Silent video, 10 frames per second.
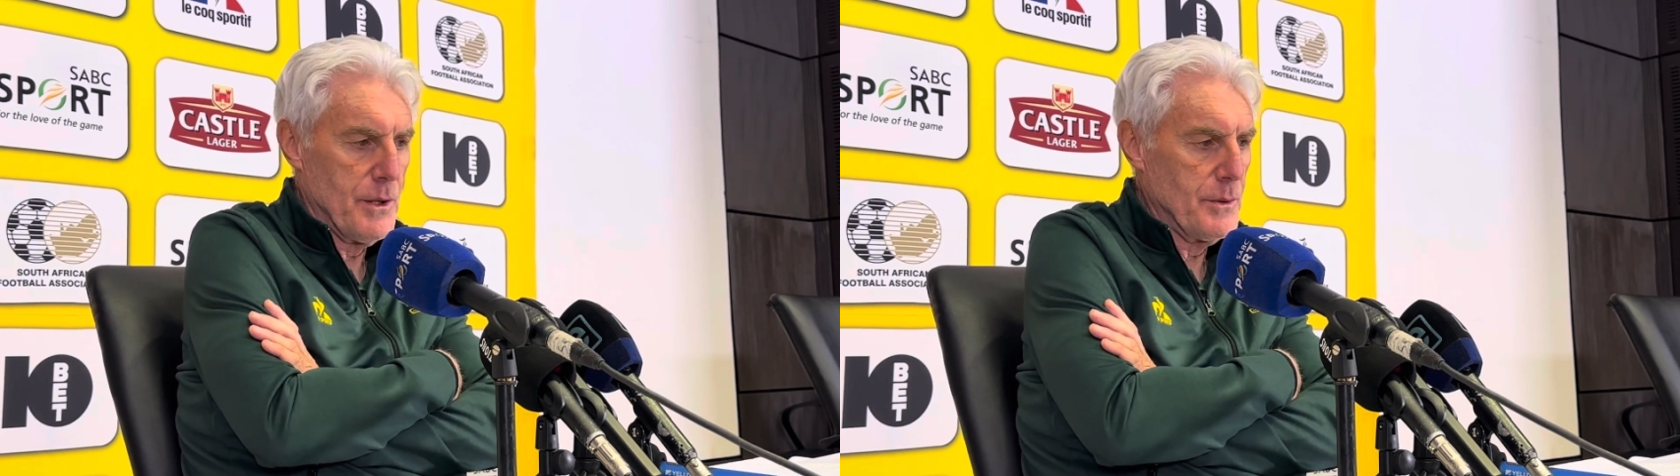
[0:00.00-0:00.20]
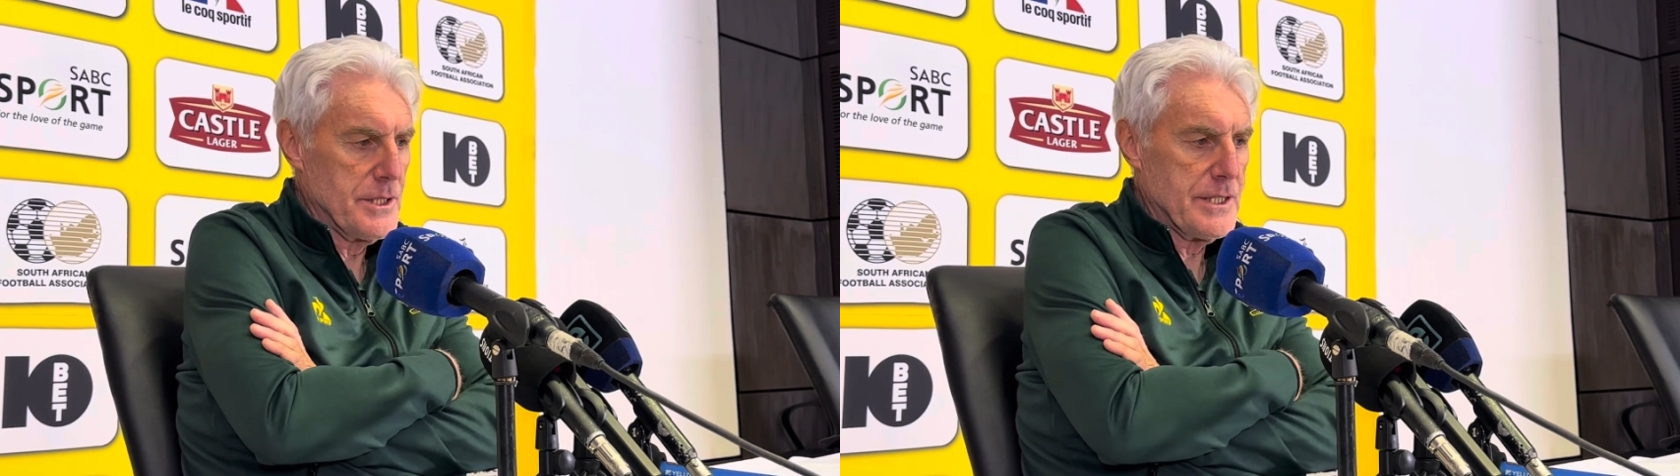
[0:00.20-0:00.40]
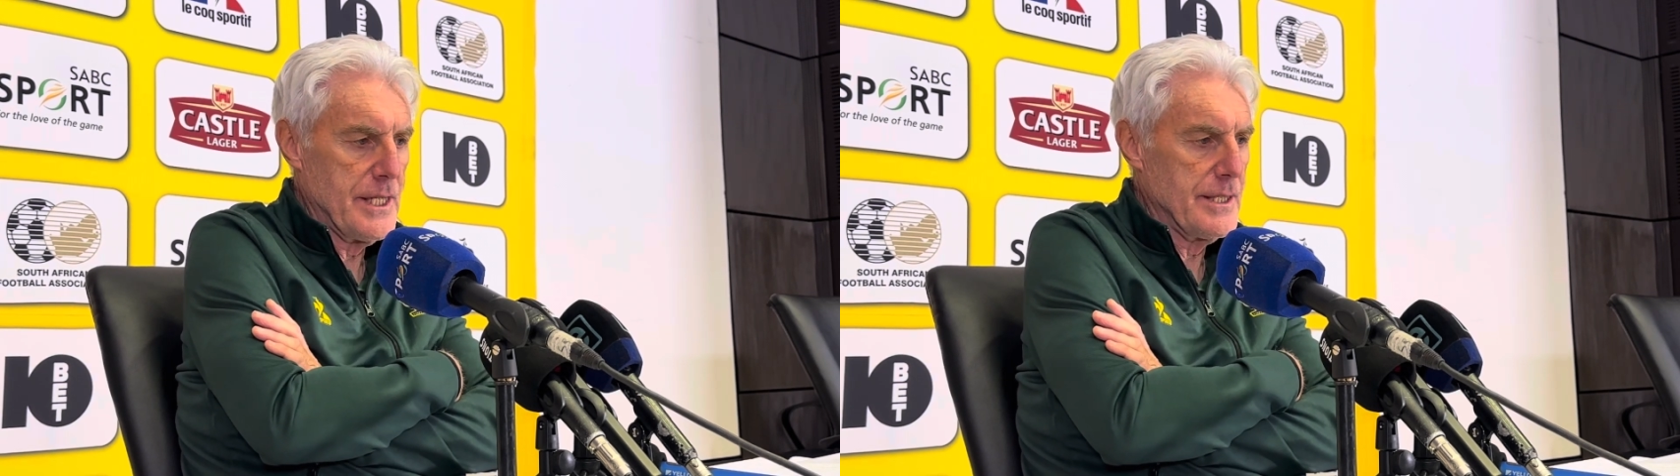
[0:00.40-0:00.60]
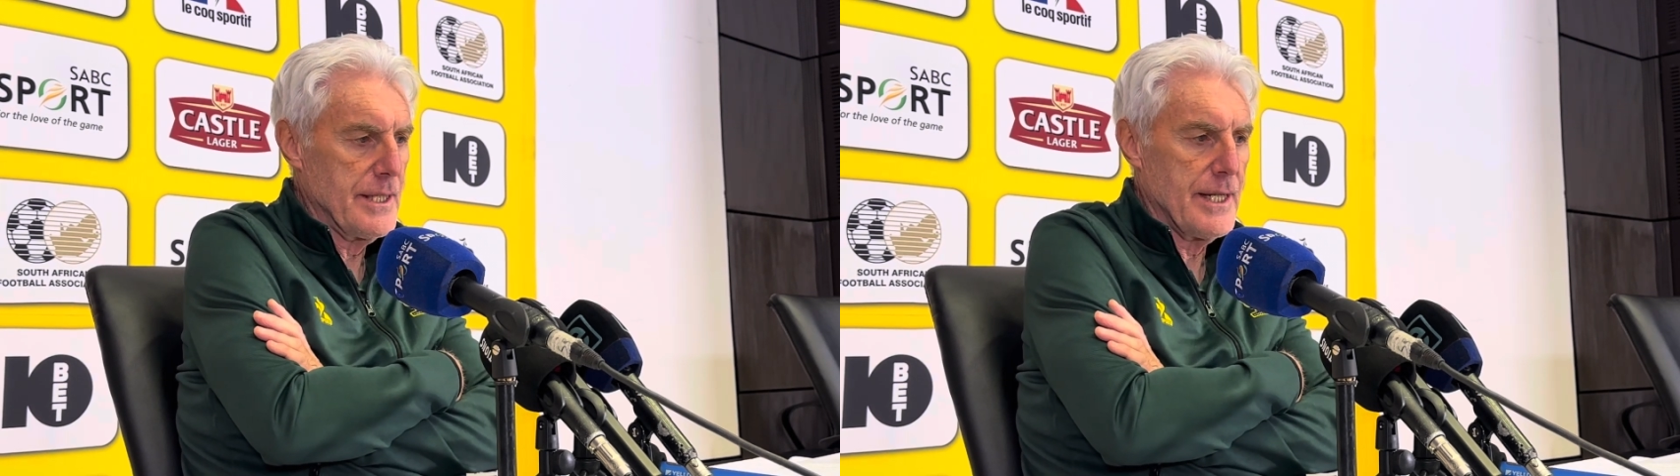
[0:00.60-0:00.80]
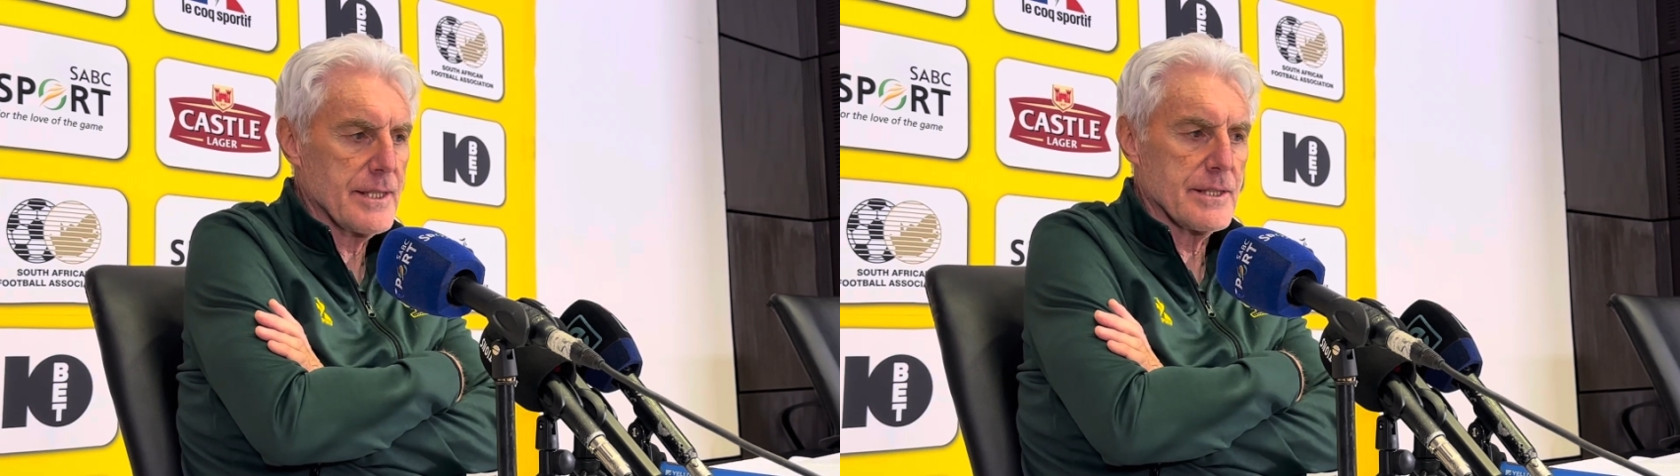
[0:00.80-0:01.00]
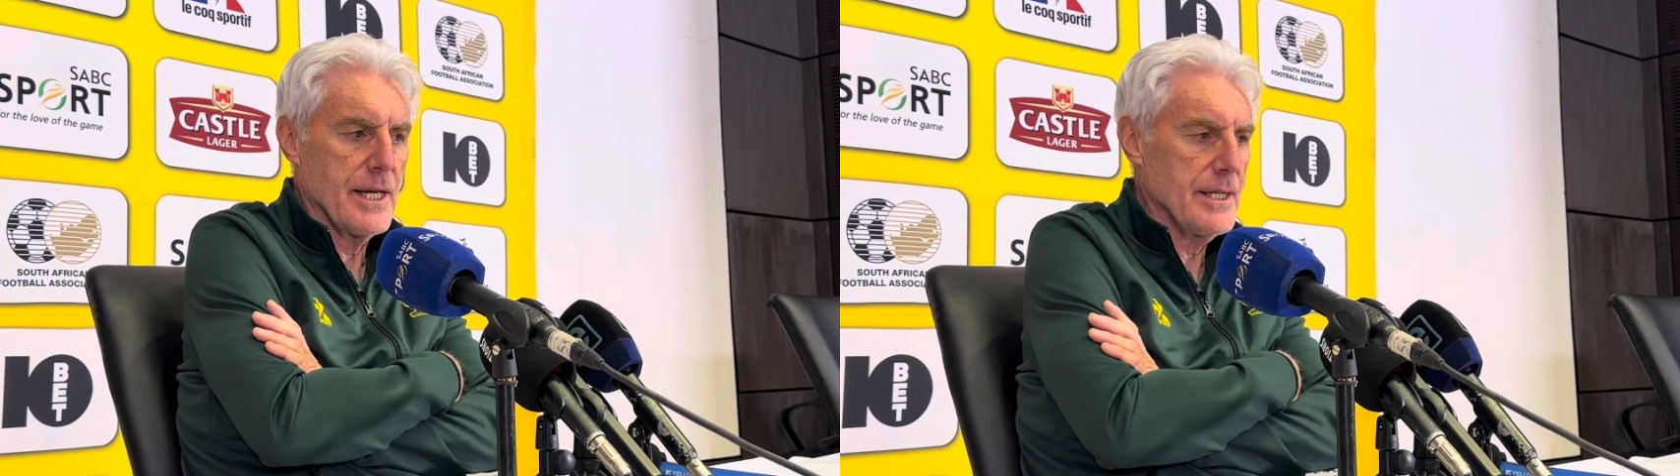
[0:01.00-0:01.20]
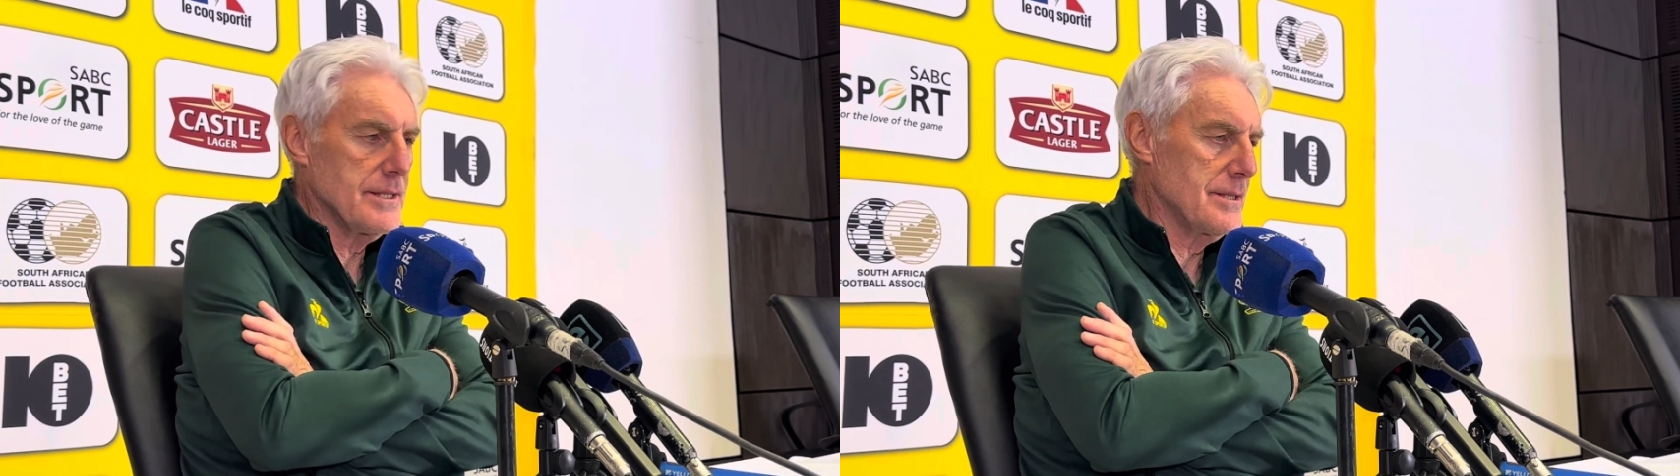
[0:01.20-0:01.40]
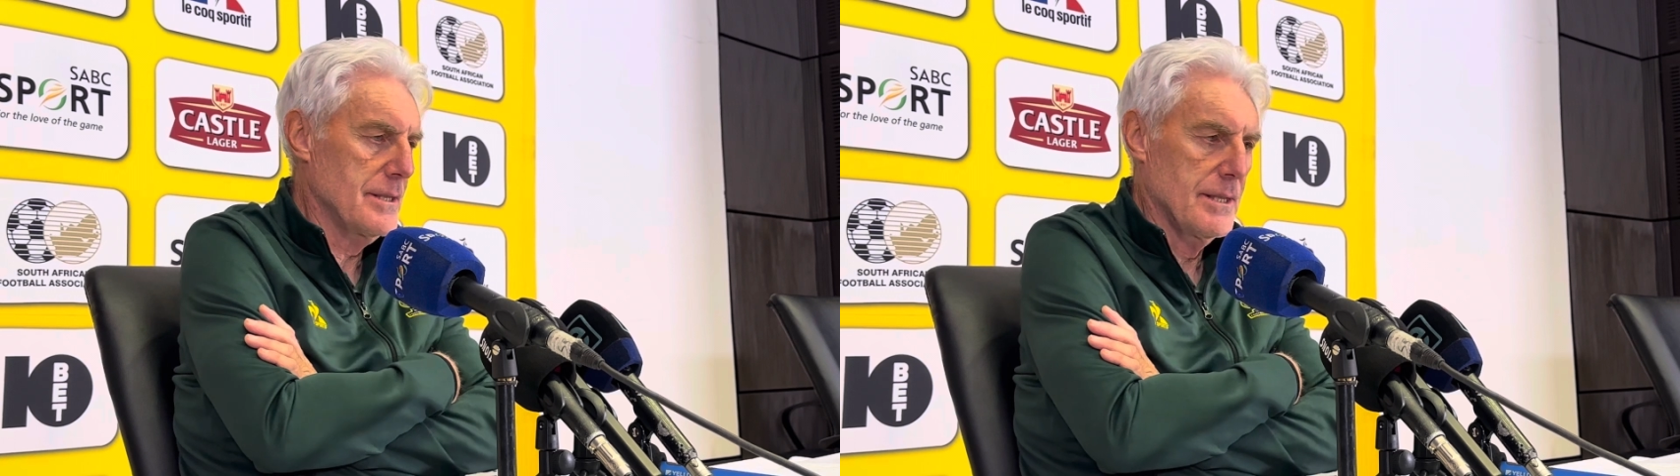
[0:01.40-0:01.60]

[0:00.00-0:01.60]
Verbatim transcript: will see in the next days,